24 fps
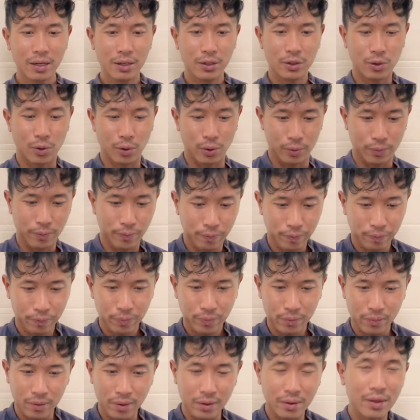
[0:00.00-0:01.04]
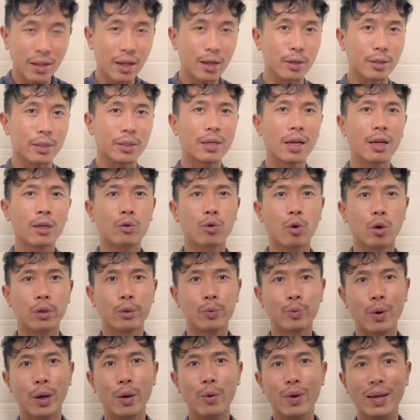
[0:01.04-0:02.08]
So that
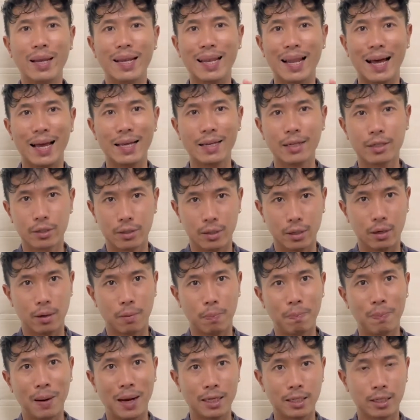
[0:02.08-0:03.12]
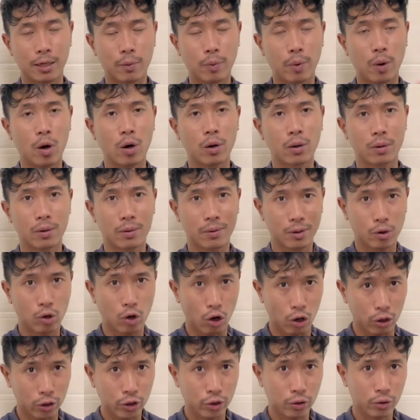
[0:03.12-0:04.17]
was very nice basketball
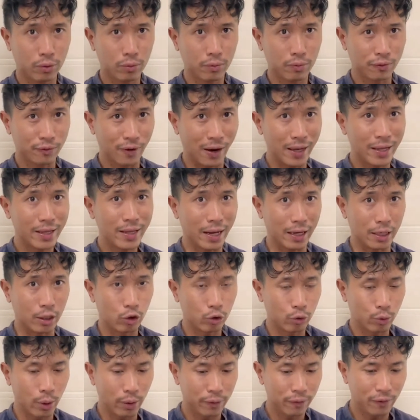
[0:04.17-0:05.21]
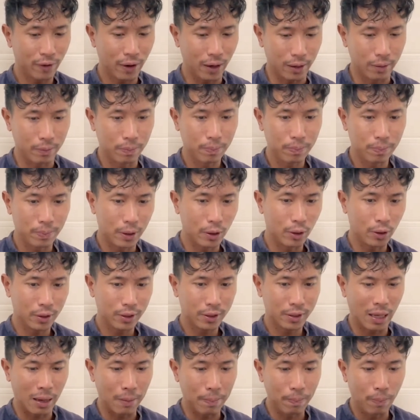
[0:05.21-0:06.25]
court fighting, street fight,
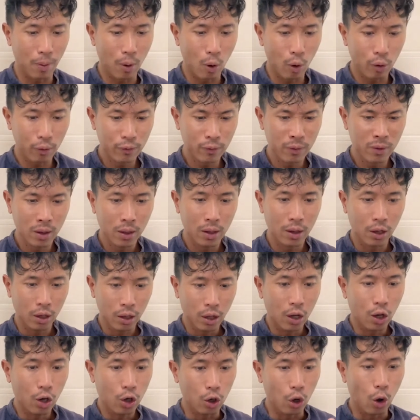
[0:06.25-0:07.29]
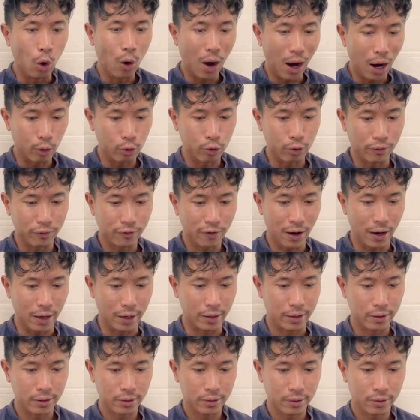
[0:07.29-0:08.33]
because they both know how to
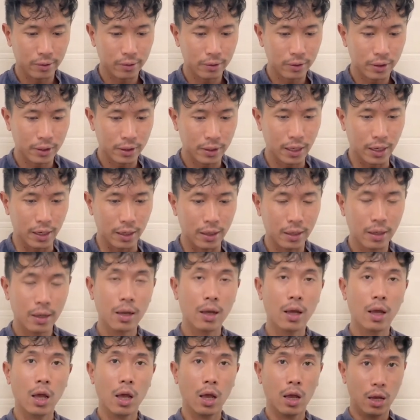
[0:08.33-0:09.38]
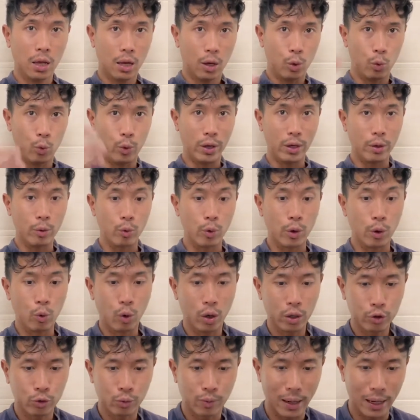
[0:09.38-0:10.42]
fight. See, we
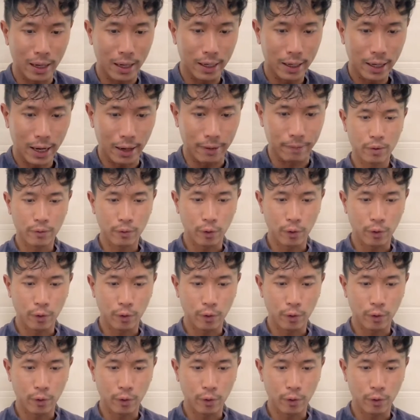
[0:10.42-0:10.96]
watch that again.